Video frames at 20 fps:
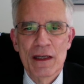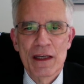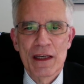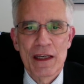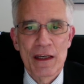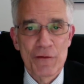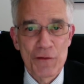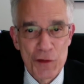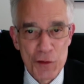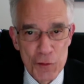
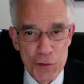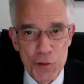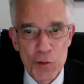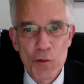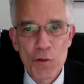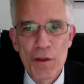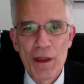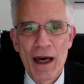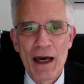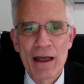If you
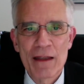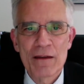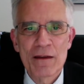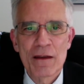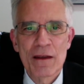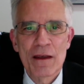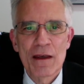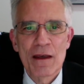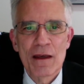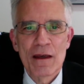do
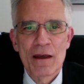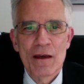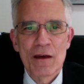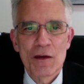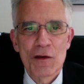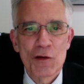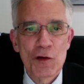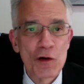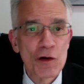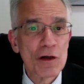that,
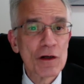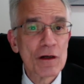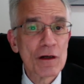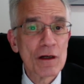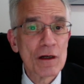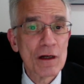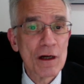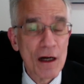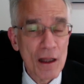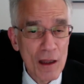your
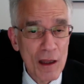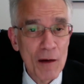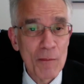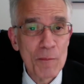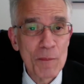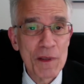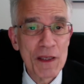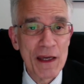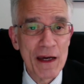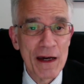
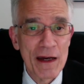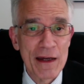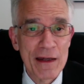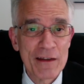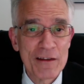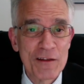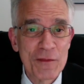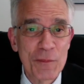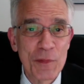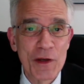Columbia
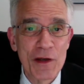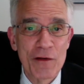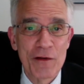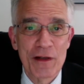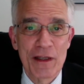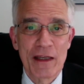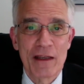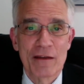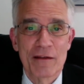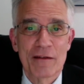
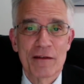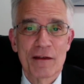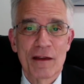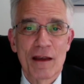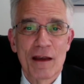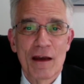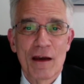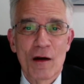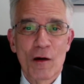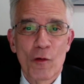experience
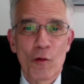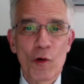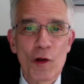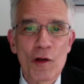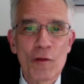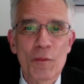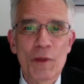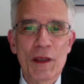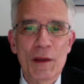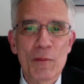
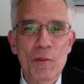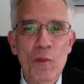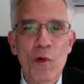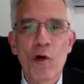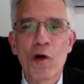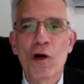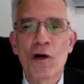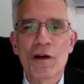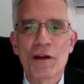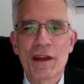will be
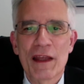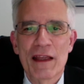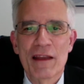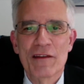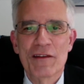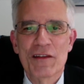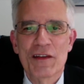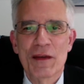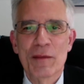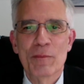more than
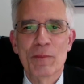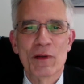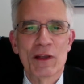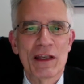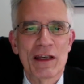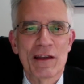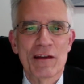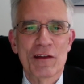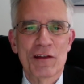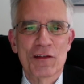
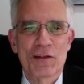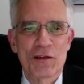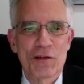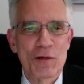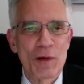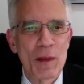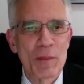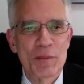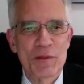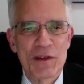simply a
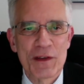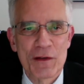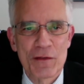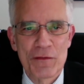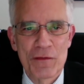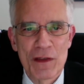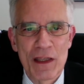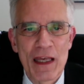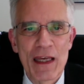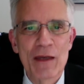descriptive
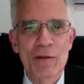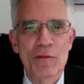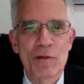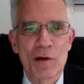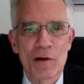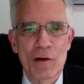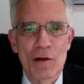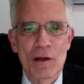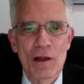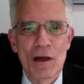
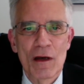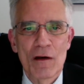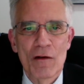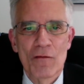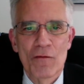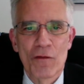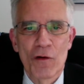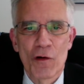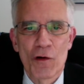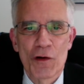label
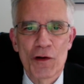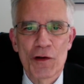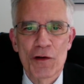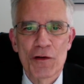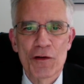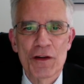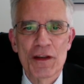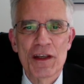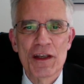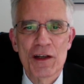for
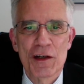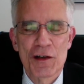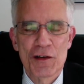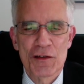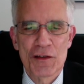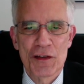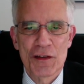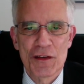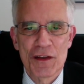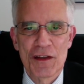your
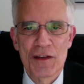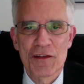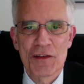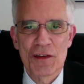years in this